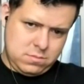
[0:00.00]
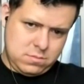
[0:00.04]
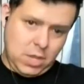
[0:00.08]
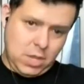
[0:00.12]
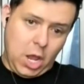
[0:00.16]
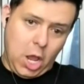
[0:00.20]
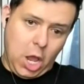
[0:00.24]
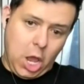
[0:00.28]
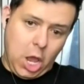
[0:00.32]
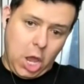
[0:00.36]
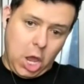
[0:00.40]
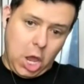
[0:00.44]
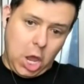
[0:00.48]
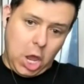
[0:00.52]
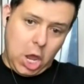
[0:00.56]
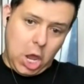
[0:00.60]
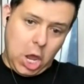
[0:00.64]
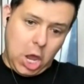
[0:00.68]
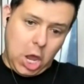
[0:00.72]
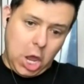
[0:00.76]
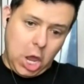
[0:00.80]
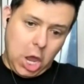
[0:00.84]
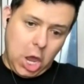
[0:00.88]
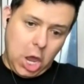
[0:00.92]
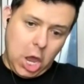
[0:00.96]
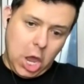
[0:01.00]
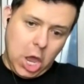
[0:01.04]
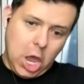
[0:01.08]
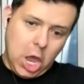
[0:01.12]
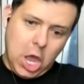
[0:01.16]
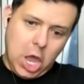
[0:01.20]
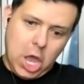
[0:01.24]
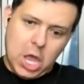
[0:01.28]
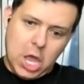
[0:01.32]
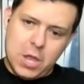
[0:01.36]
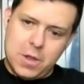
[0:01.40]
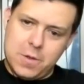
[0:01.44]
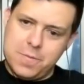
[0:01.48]
my god! Christ,
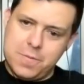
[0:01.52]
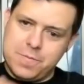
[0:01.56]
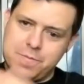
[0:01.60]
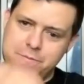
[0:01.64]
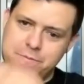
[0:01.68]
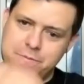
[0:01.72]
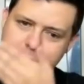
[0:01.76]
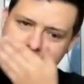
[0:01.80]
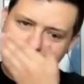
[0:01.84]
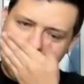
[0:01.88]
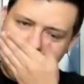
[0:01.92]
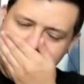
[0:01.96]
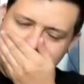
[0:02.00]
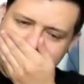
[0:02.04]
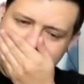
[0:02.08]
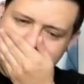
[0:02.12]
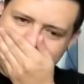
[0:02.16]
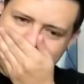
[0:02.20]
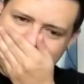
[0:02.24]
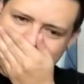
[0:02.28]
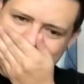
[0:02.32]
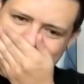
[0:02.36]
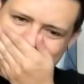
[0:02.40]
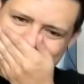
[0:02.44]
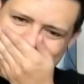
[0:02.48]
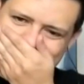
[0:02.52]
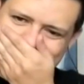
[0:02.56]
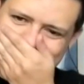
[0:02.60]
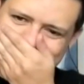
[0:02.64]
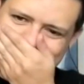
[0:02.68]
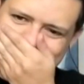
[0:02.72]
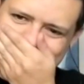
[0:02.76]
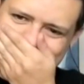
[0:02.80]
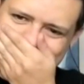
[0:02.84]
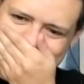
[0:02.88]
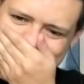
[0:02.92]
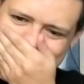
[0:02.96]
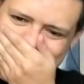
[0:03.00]
you savages!
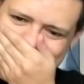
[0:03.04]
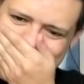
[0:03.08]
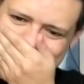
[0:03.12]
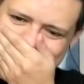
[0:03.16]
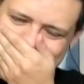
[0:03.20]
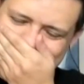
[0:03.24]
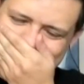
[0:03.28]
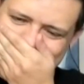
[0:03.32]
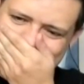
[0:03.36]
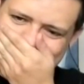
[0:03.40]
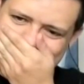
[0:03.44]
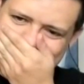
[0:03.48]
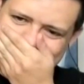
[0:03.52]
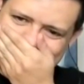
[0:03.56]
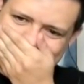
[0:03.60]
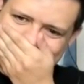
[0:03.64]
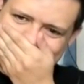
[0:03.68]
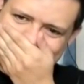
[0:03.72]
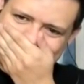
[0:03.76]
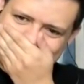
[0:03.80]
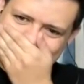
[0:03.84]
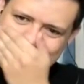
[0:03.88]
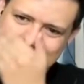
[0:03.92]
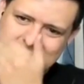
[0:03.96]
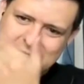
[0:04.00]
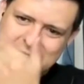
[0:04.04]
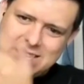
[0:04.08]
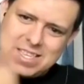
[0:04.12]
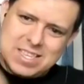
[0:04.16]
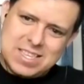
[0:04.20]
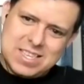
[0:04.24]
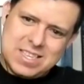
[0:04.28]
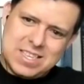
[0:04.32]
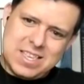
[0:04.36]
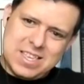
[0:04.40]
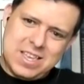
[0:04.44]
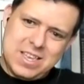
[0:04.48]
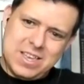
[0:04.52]
No.
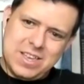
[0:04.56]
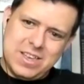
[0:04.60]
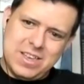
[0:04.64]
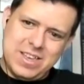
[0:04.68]
There.